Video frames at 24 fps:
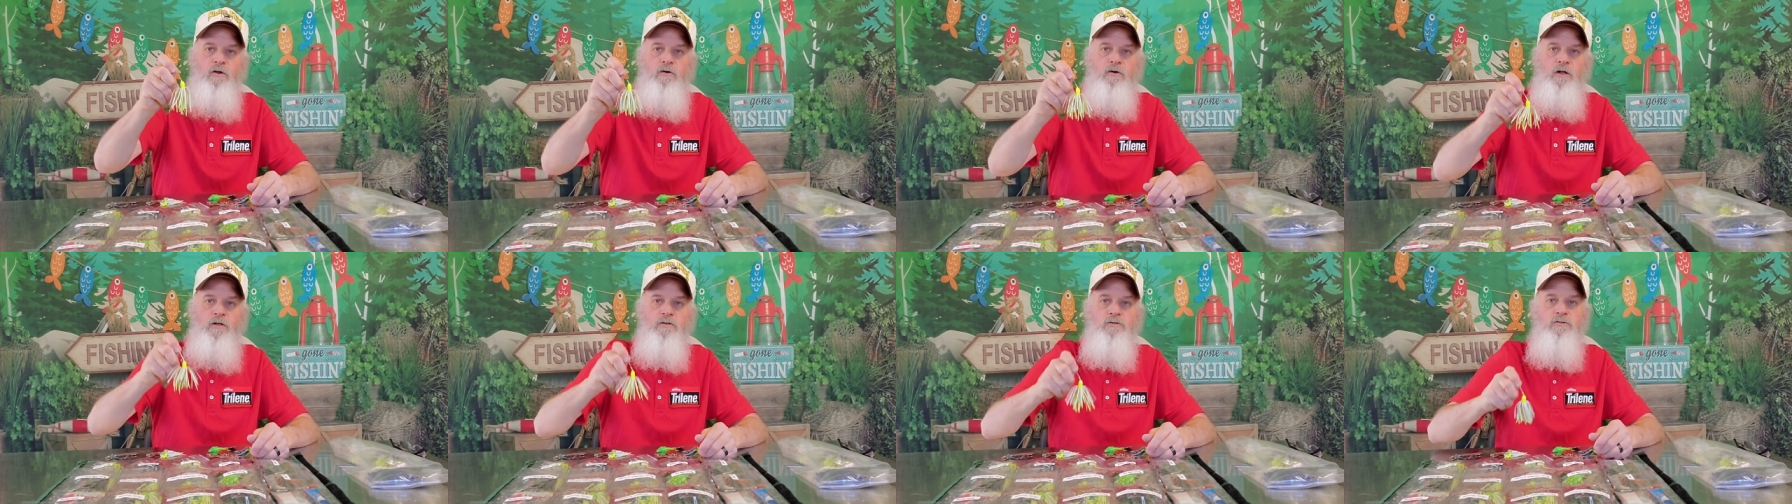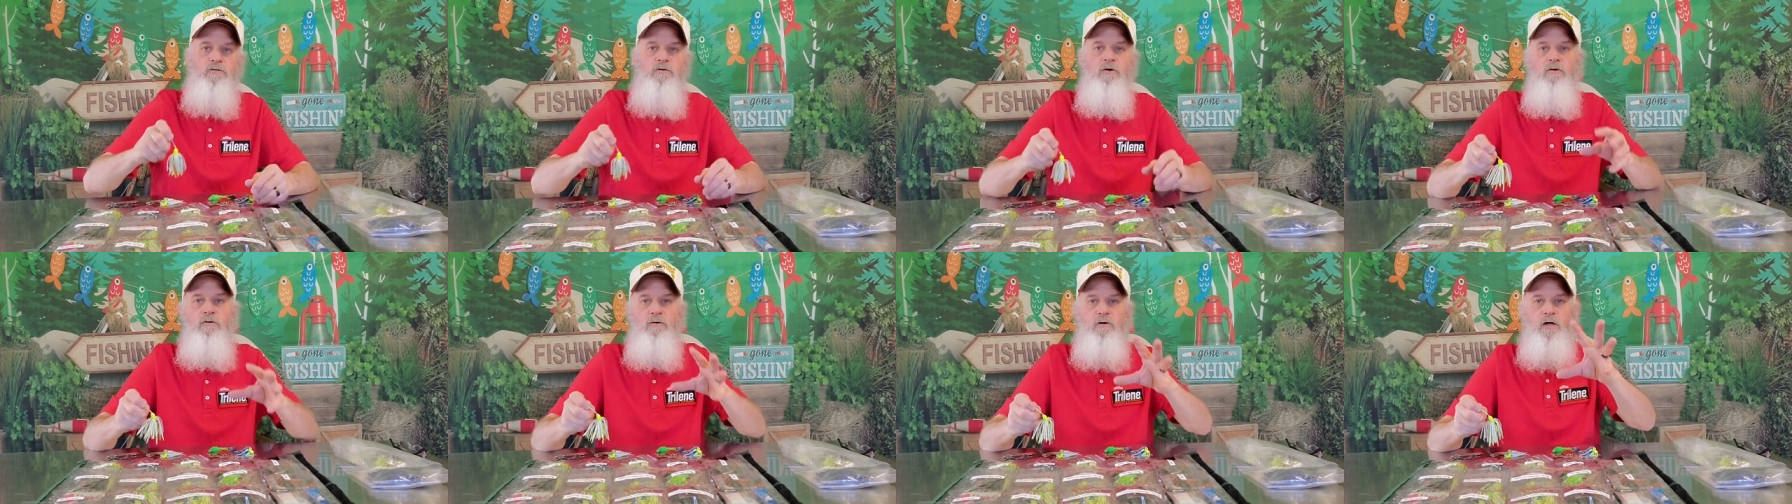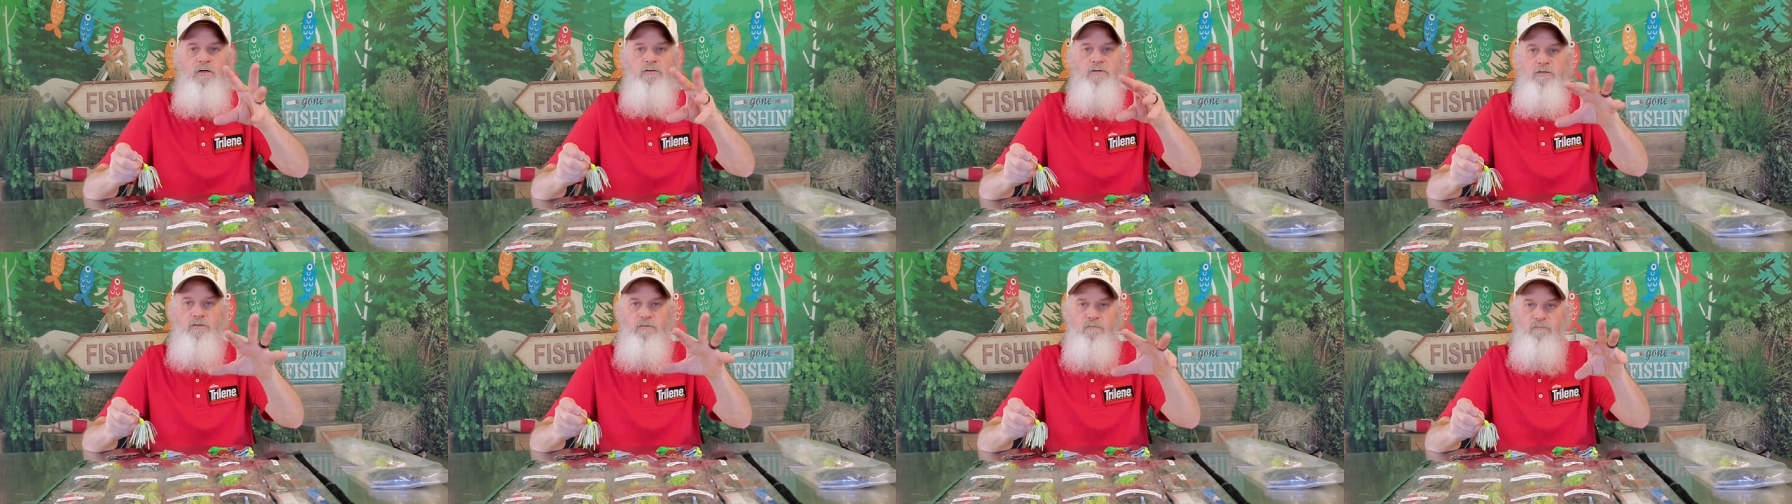in that skirt
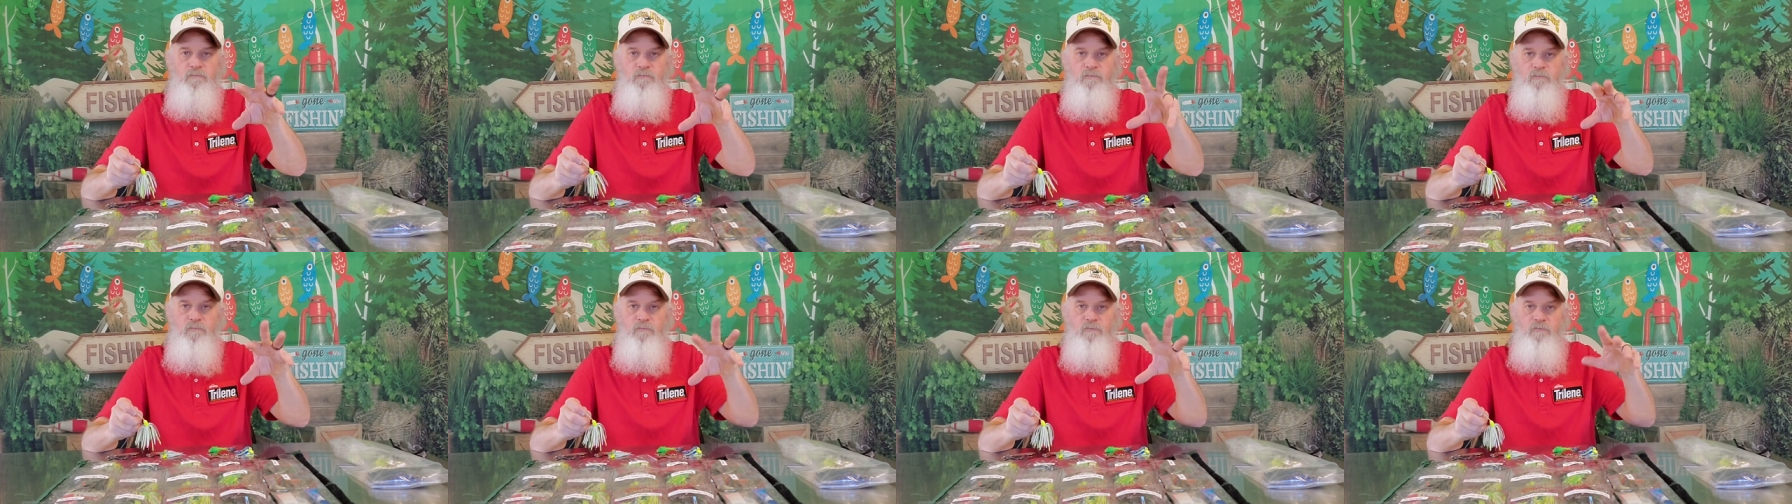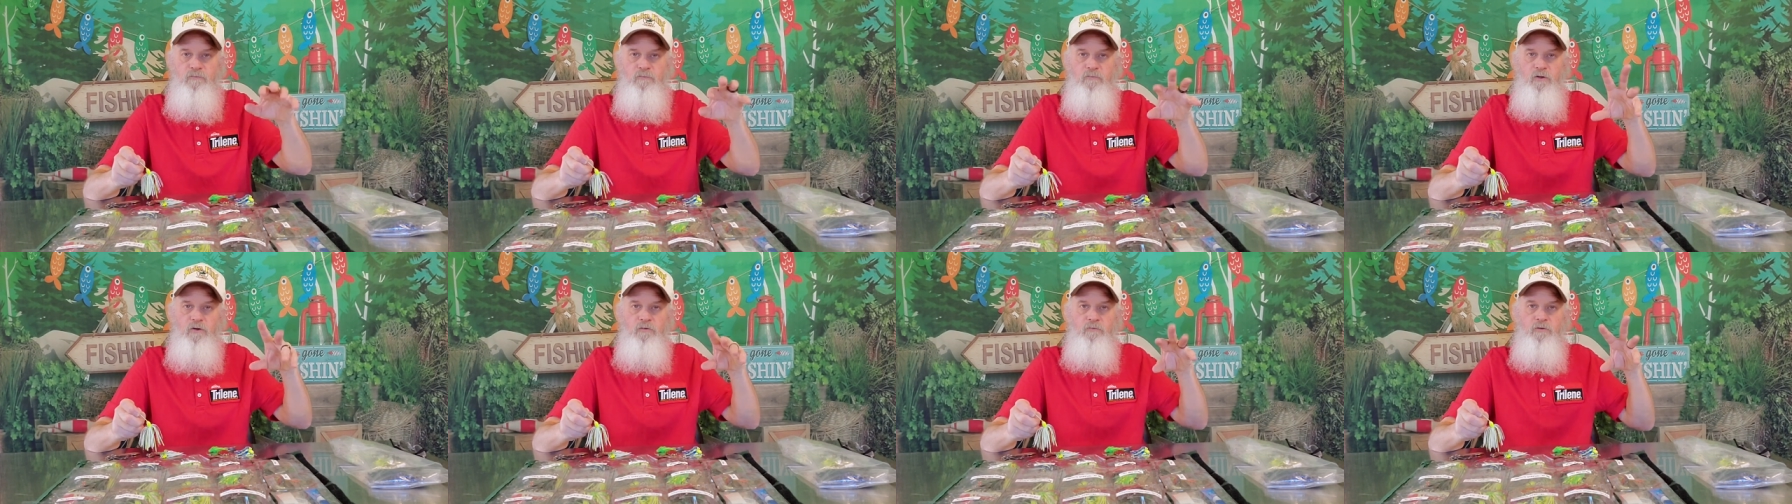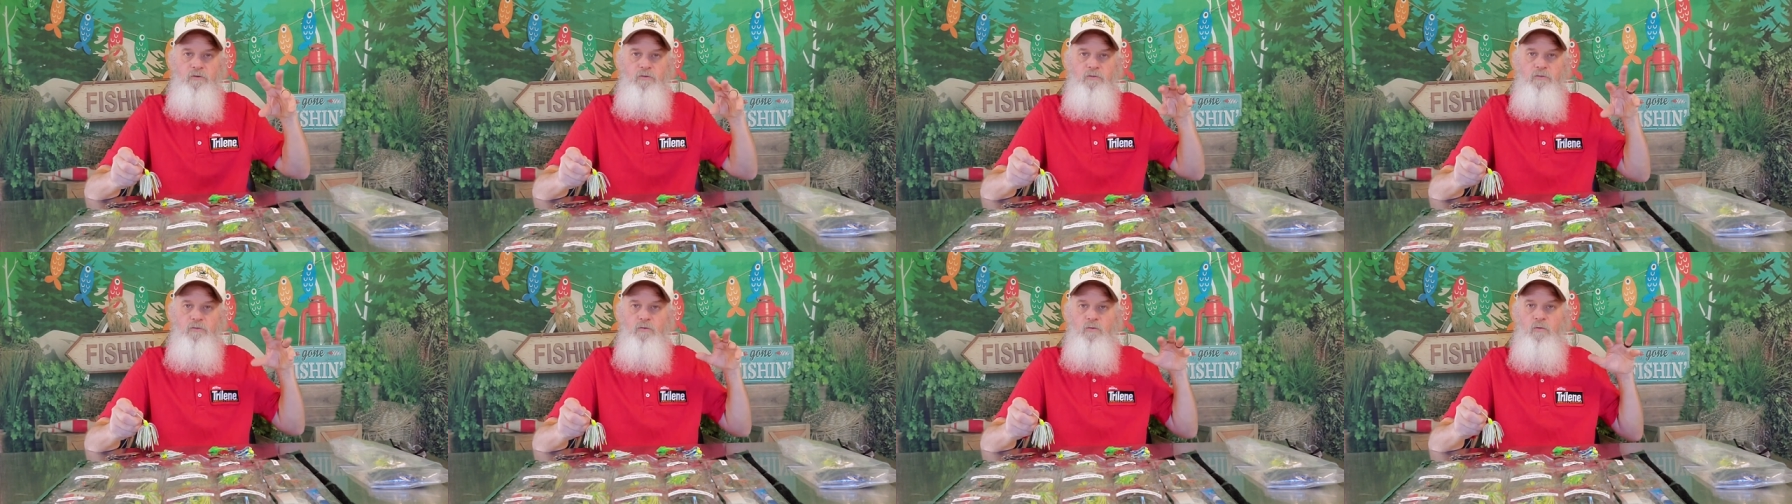as it's fluttering
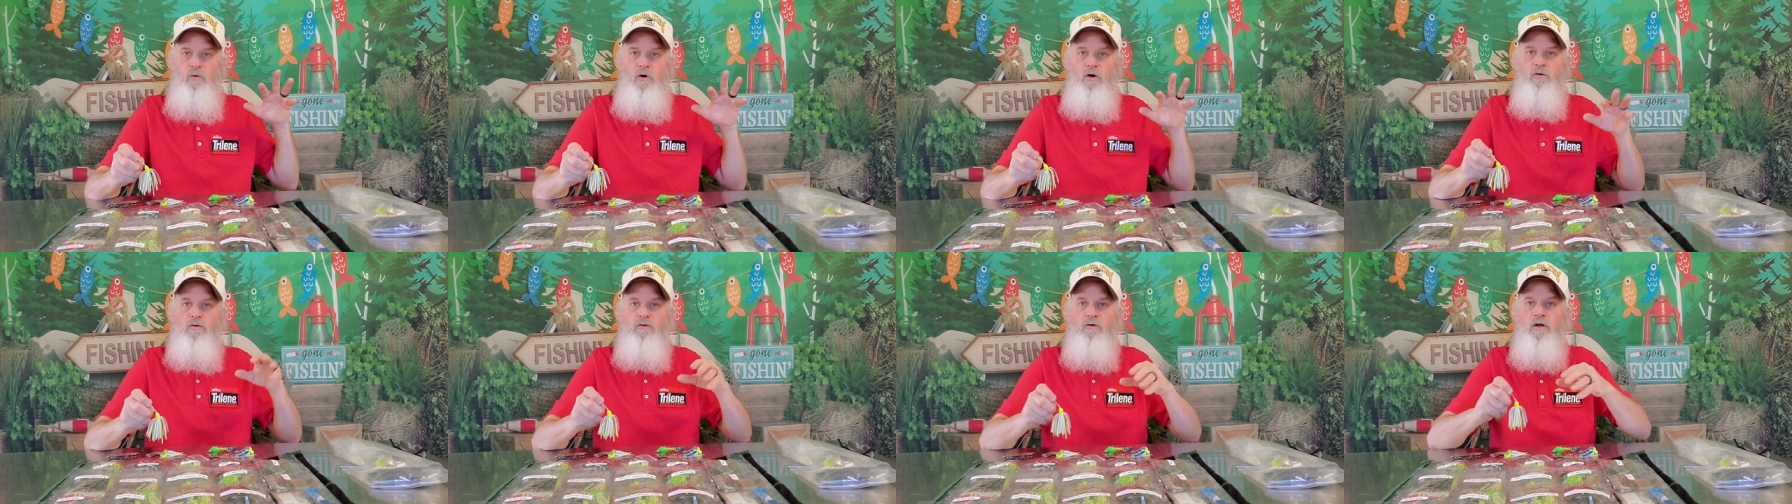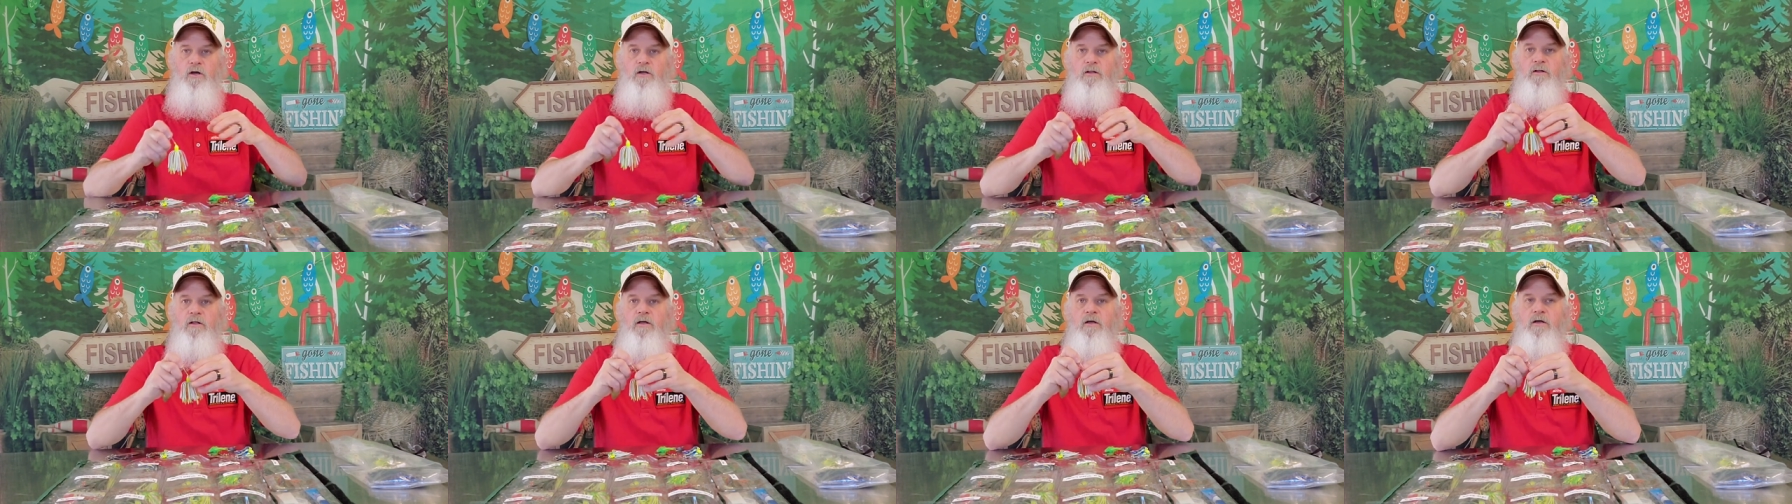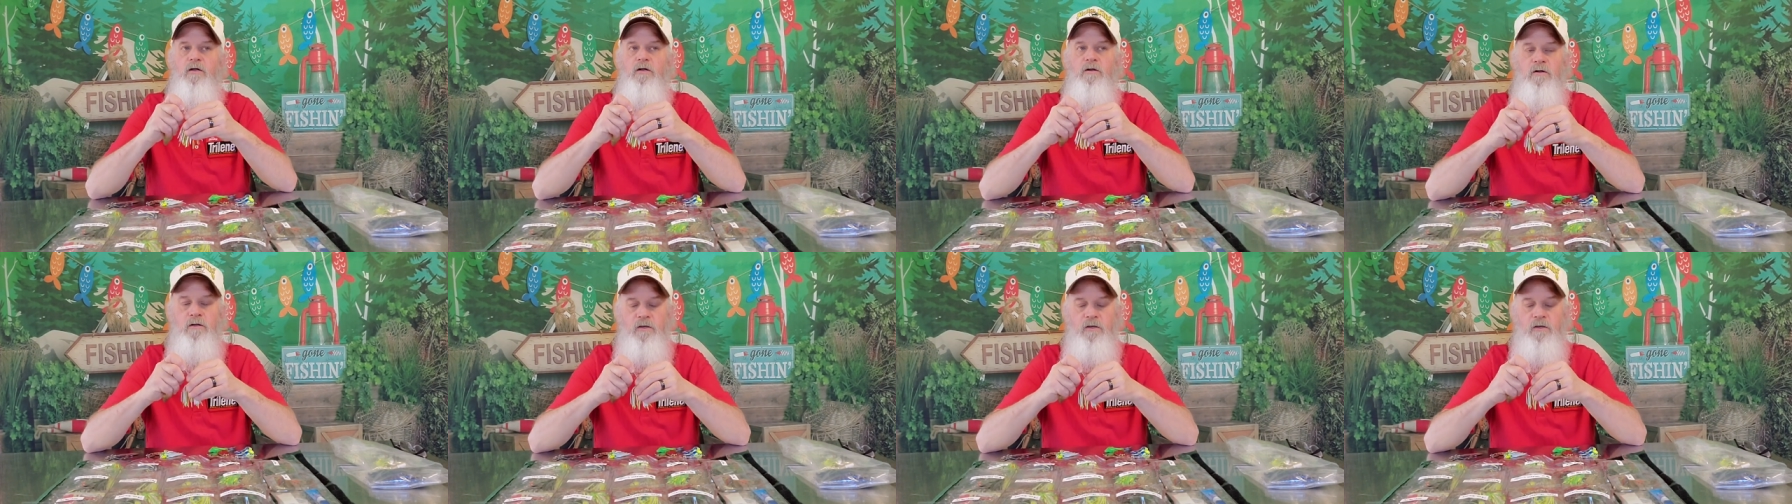through the water like that.